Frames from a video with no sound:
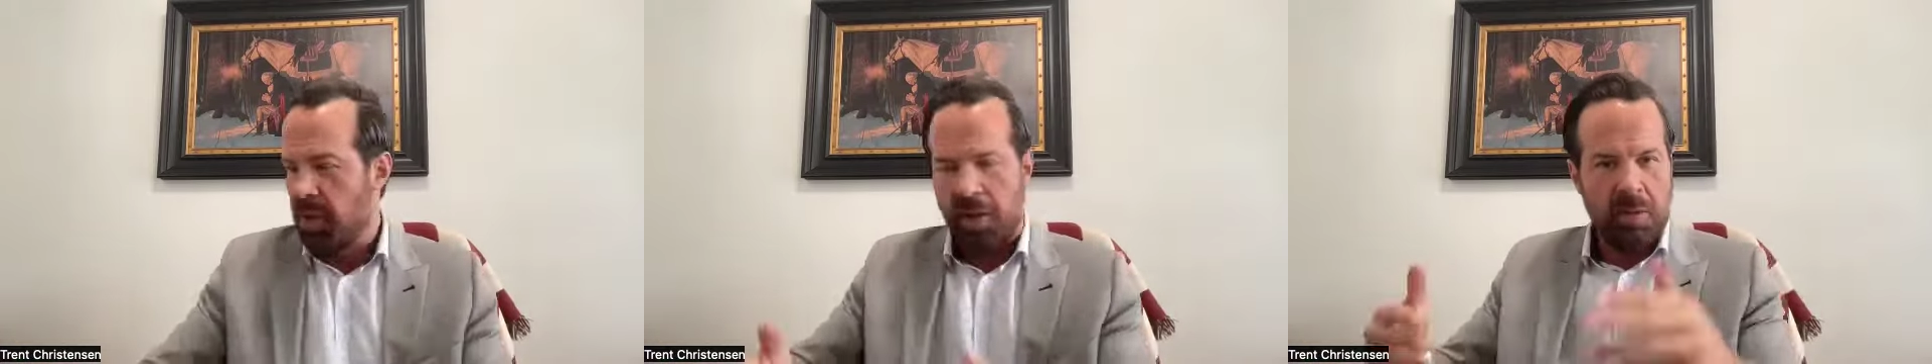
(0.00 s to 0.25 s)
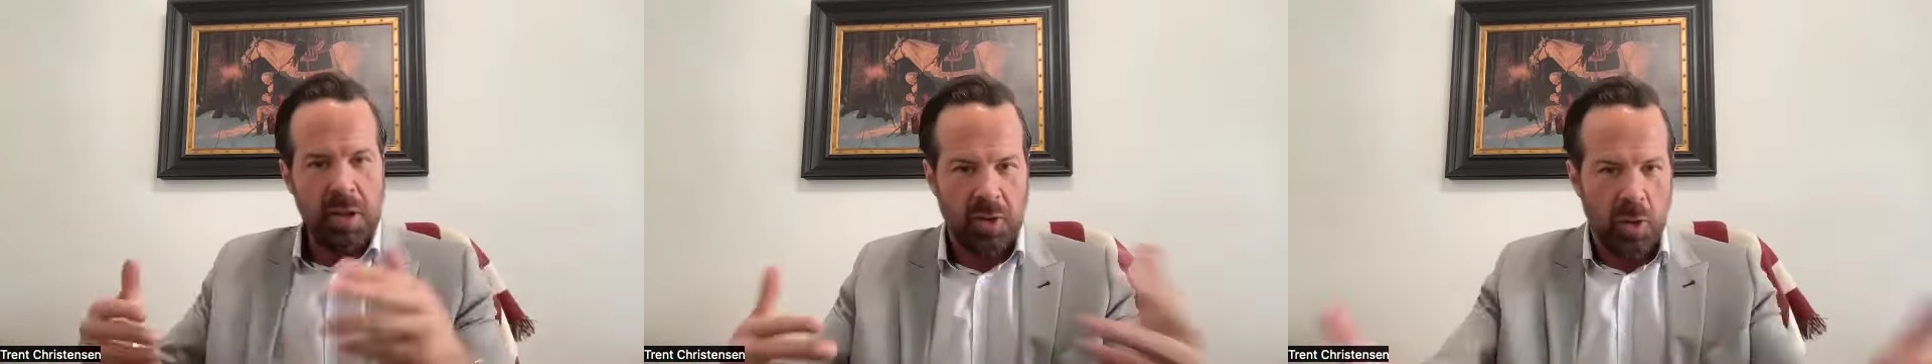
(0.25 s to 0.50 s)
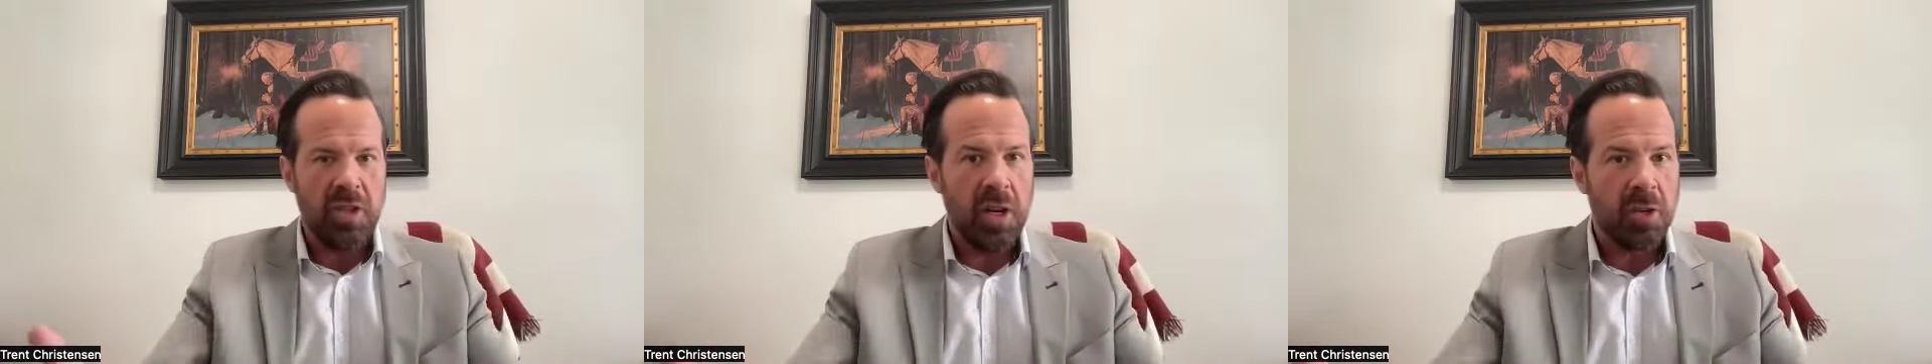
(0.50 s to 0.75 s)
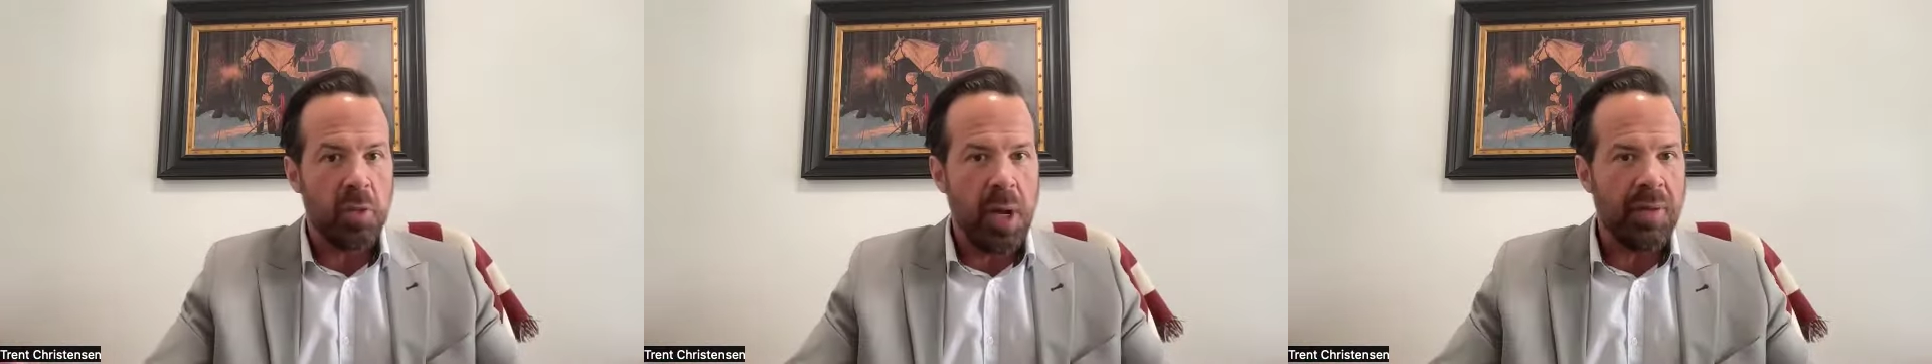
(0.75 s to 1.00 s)
The attorney
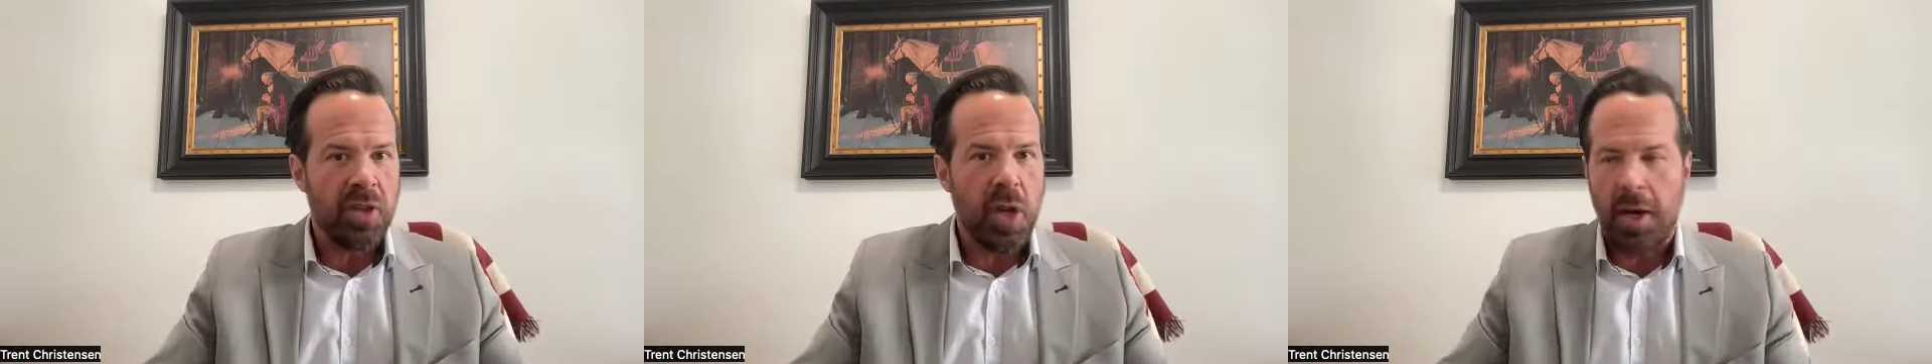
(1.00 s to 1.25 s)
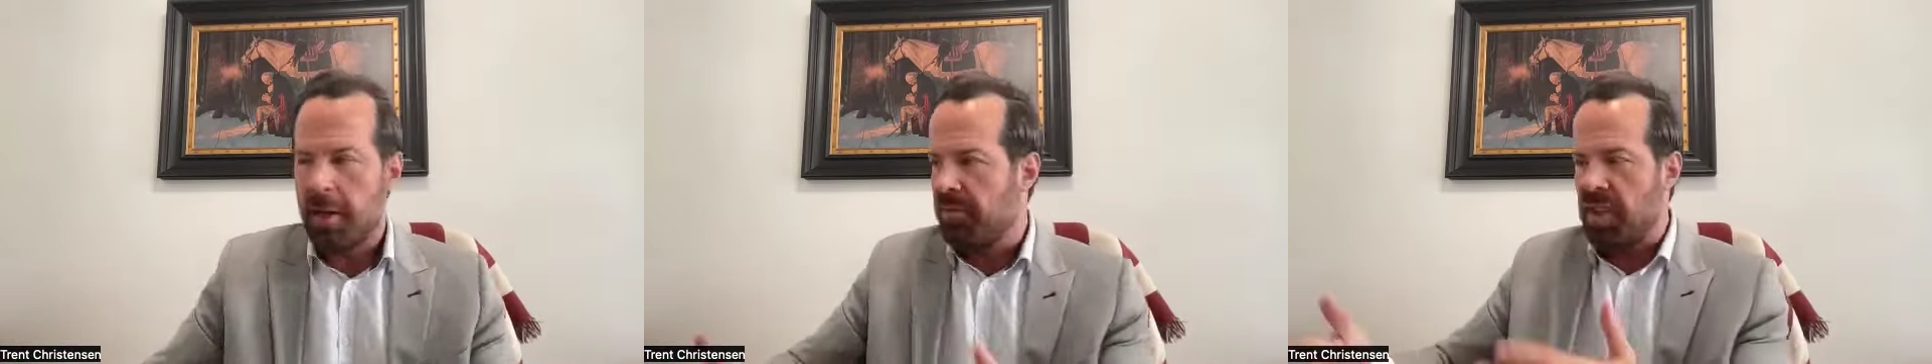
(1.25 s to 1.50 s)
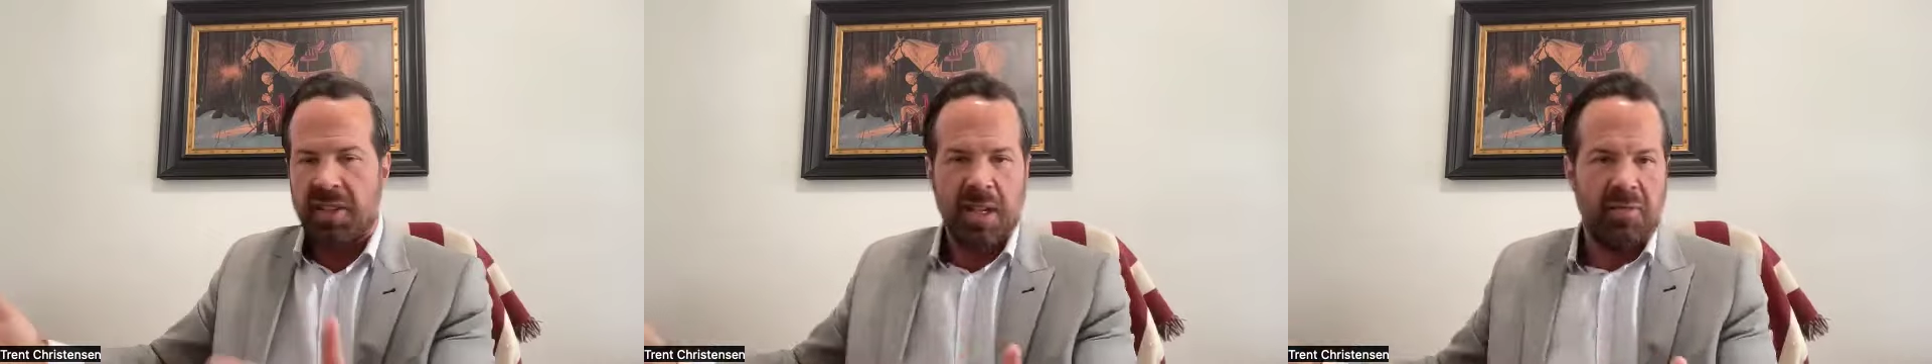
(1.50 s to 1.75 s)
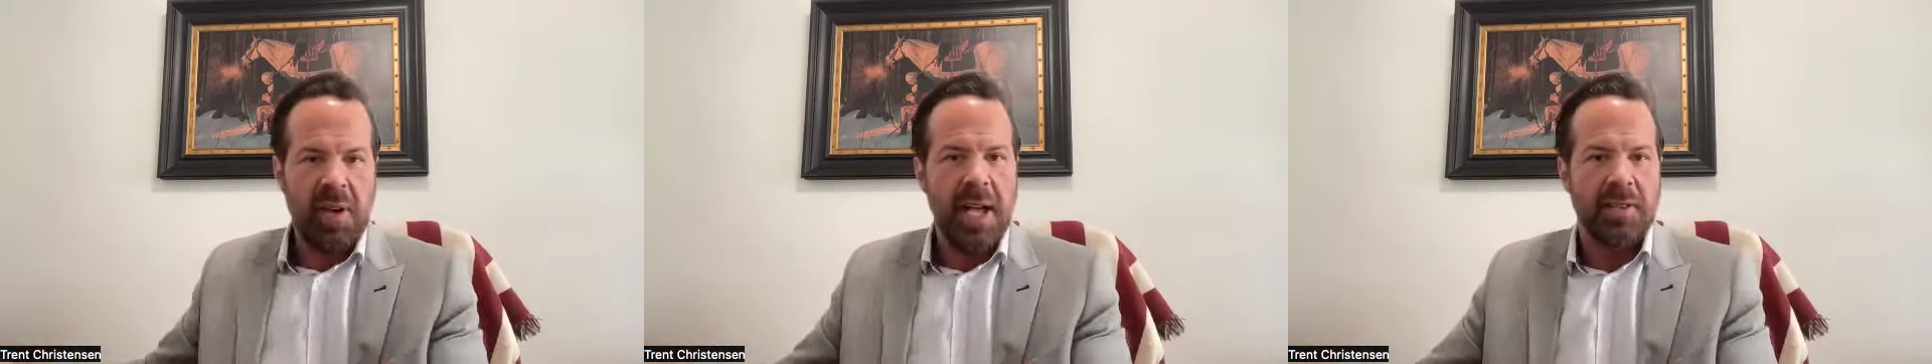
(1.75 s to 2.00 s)
general just ran this audit of
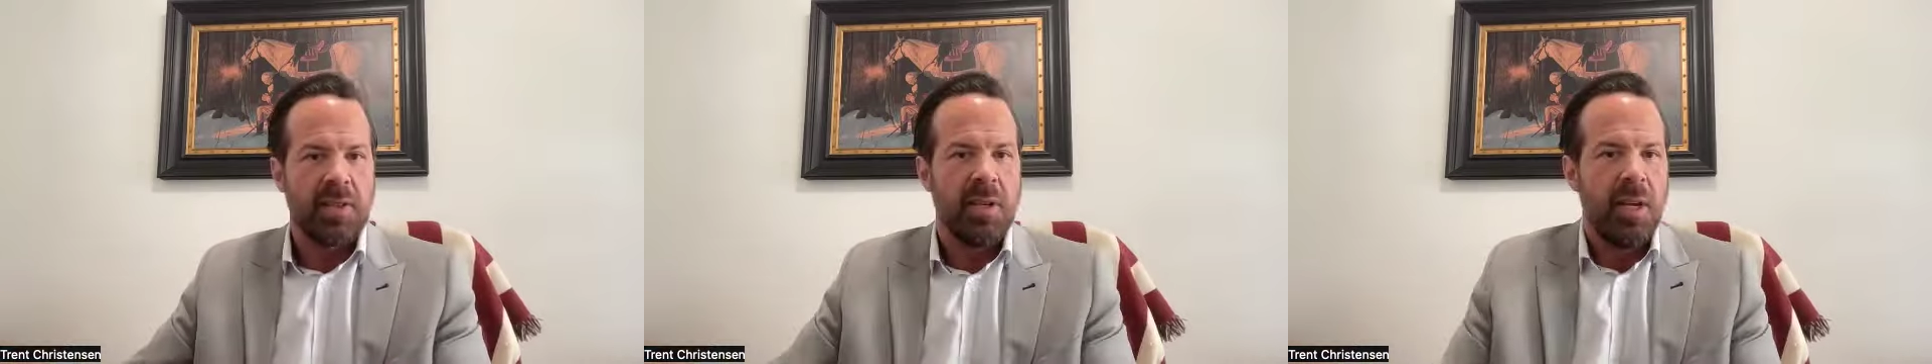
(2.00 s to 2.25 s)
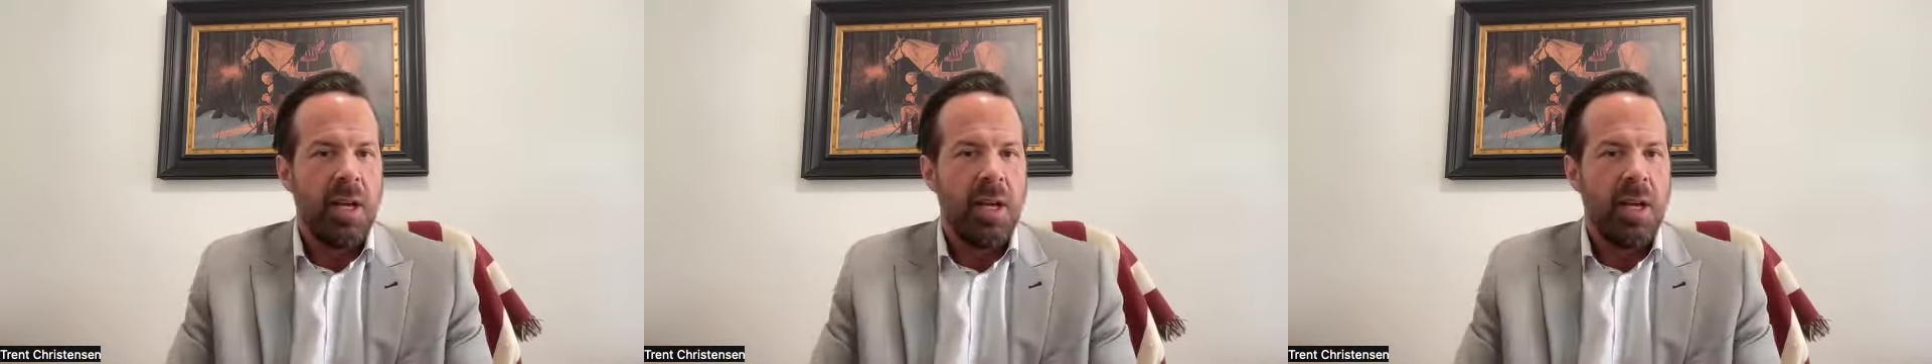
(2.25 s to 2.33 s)
DCFS.